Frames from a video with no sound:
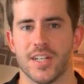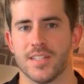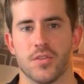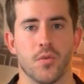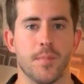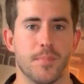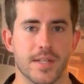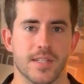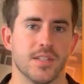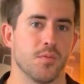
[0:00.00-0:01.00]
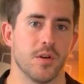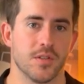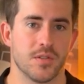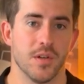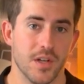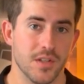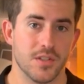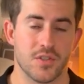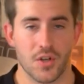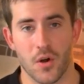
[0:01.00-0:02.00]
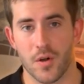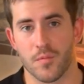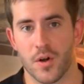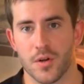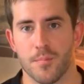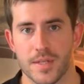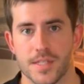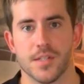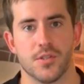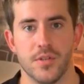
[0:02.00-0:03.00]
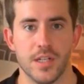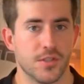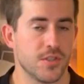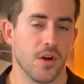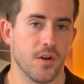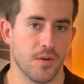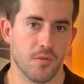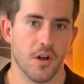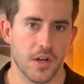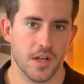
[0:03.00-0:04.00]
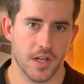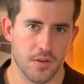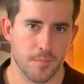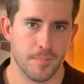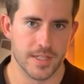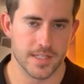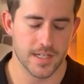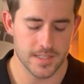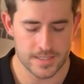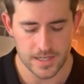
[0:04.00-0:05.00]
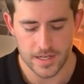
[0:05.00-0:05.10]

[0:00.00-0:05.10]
It's the only business where to start and run your business, you need to start and run another business.